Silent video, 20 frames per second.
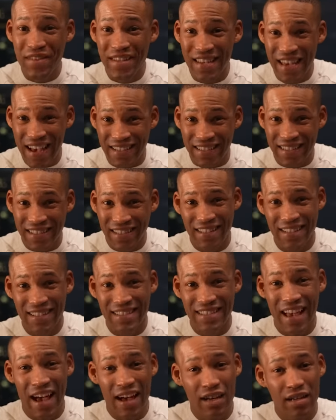Yes,
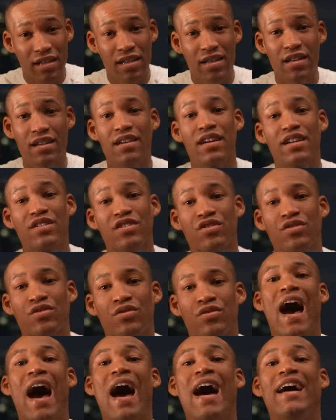sadly, it's
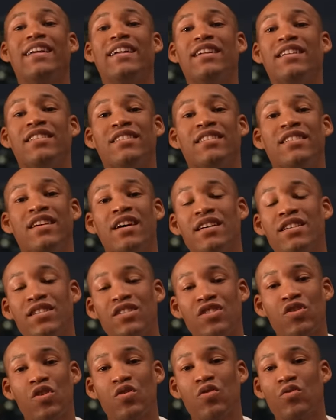true. And it does
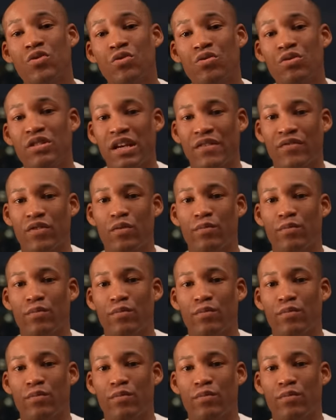so through several